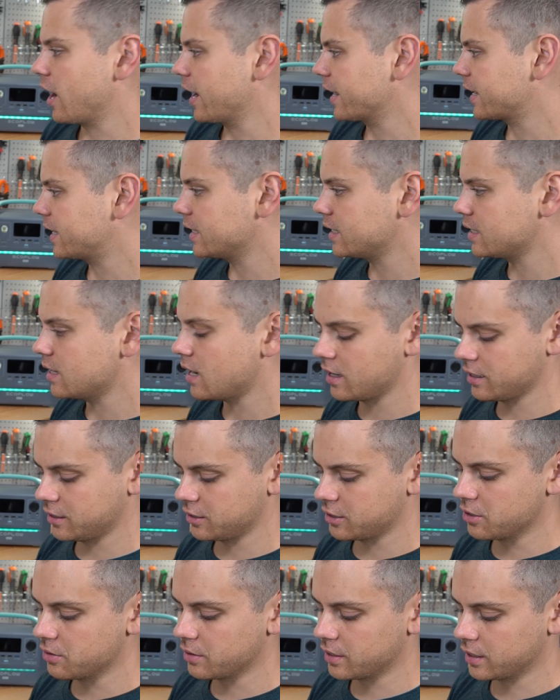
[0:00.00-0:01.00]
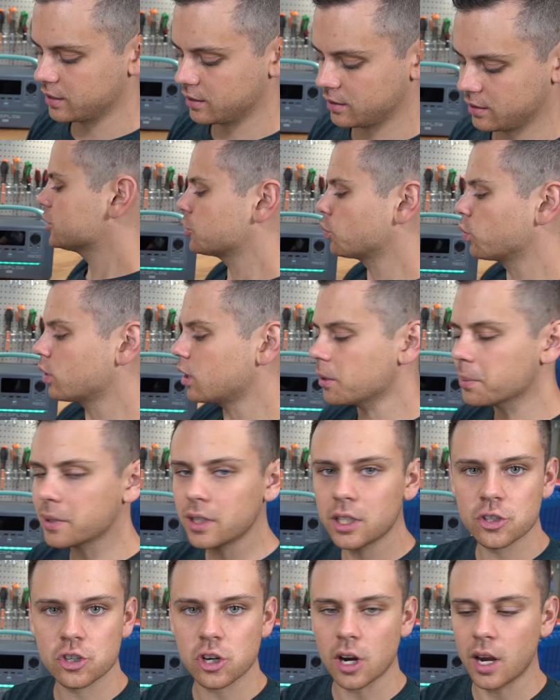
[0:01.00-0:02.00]
I cannot do it. So what I'm
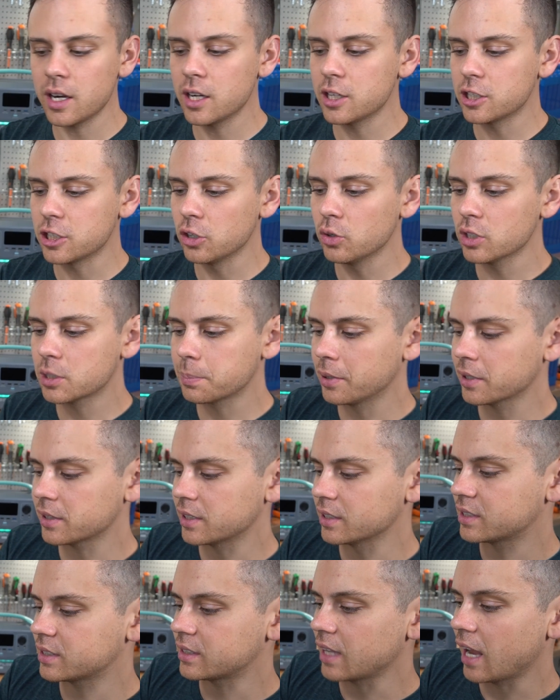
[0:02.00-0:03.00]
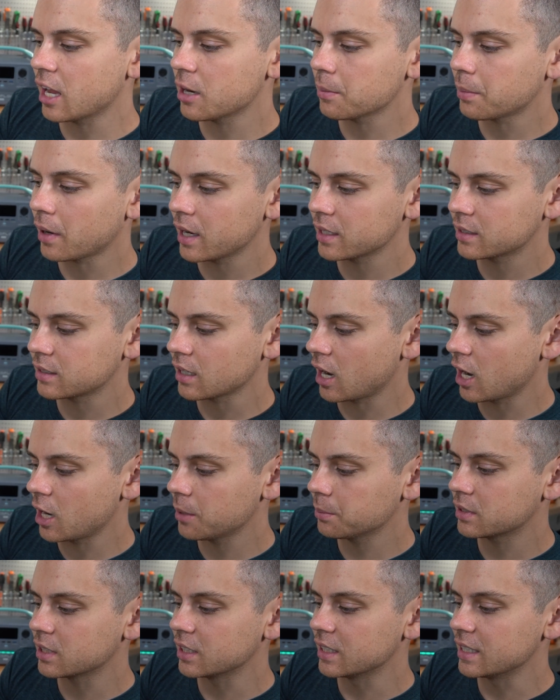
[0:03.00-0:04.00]
going to try to do is put the standby
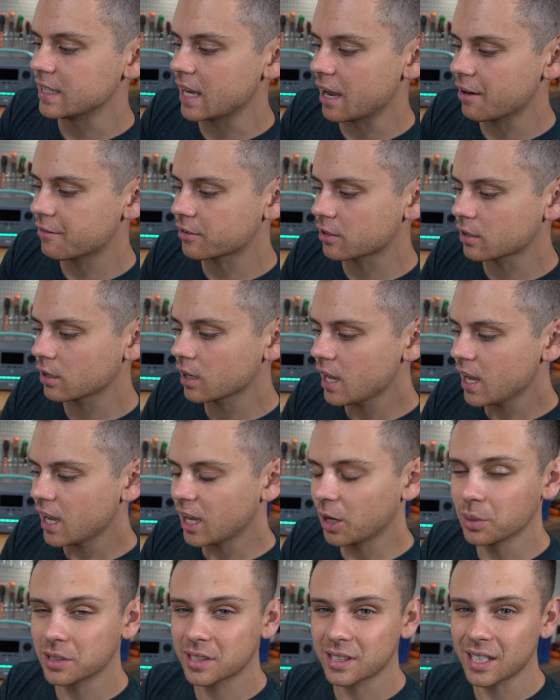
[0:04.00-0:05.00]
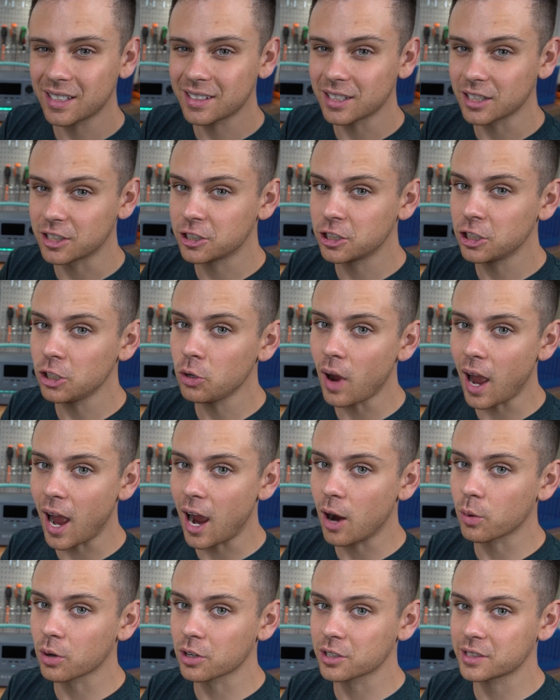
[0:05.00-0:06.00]
time to never. It was set to two
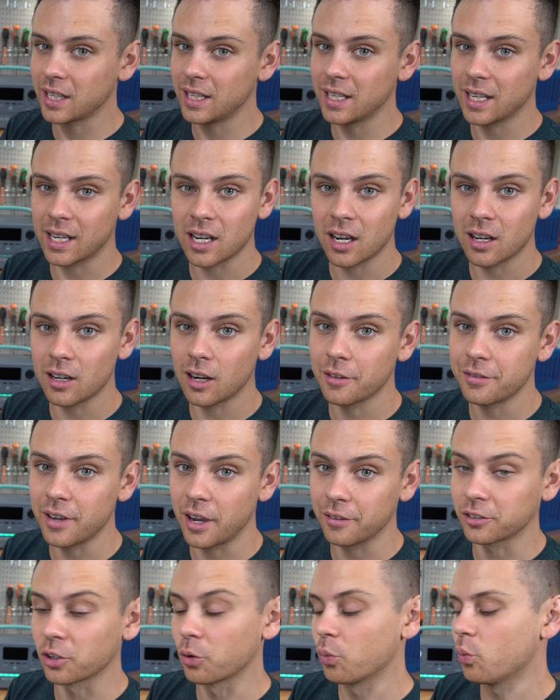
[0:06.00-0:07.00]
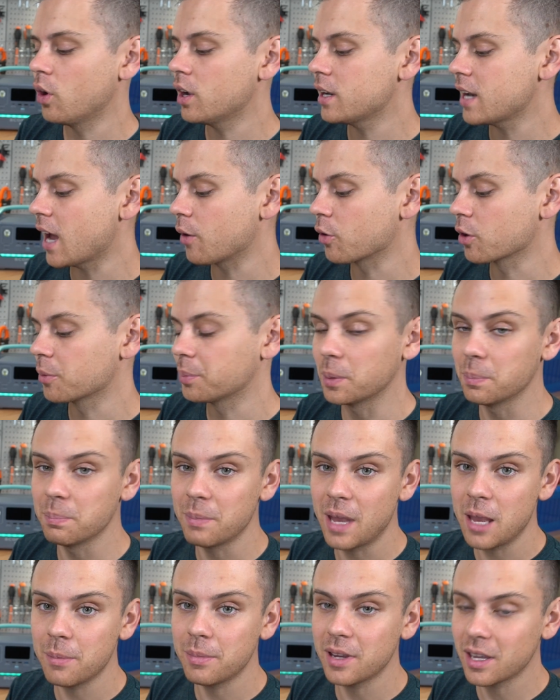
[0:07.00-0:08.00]
hours and it cut off after one hour, but
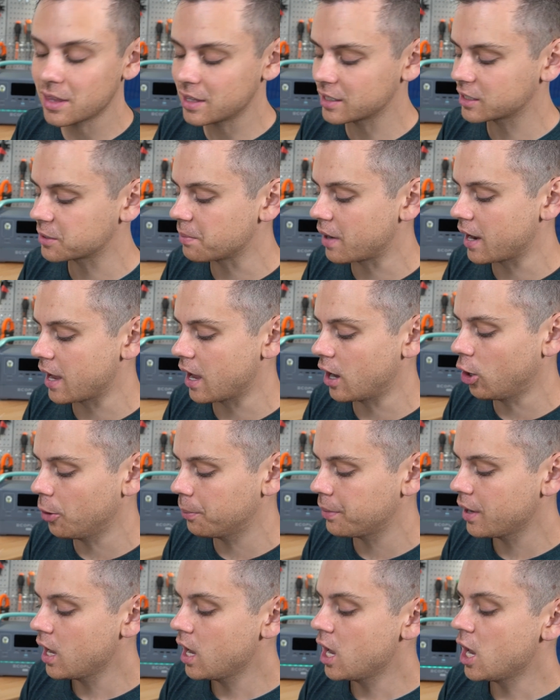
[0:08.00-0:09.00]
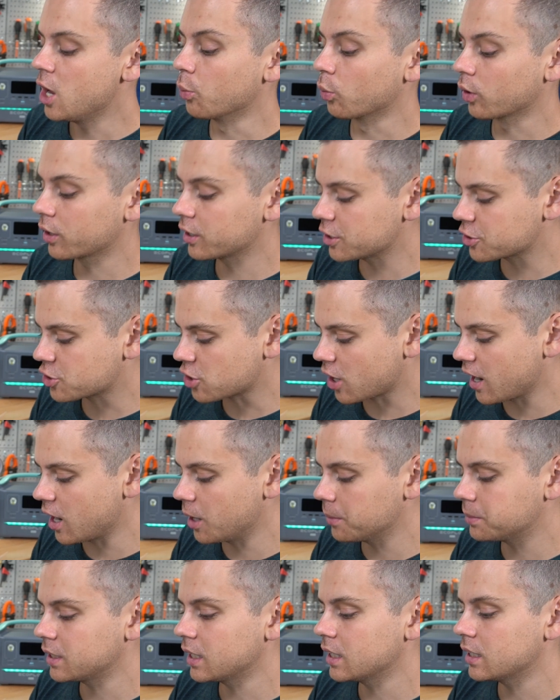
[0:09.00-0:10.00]
maybe this might help. And we're going to try
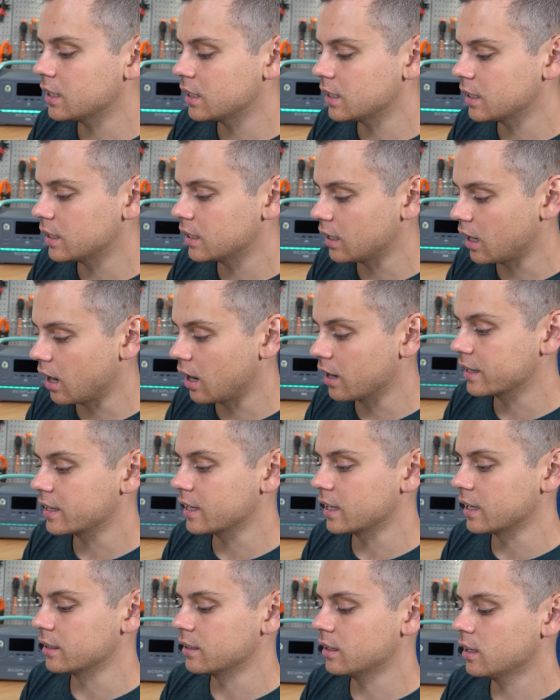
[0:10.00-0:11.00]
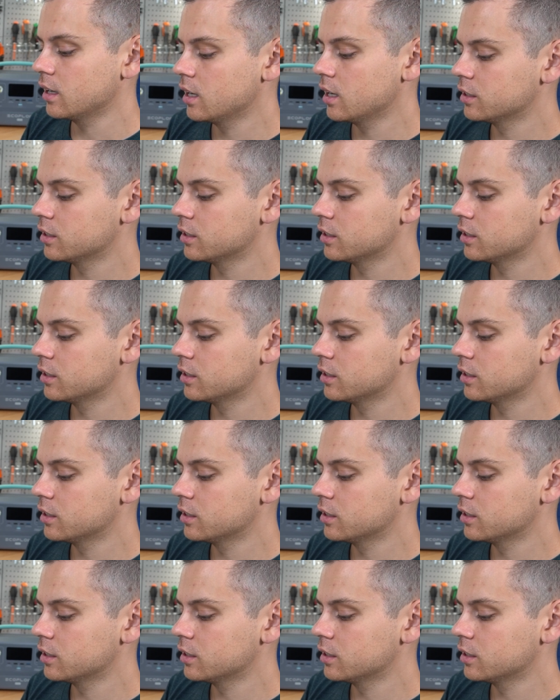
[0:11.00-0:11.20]
updating it again.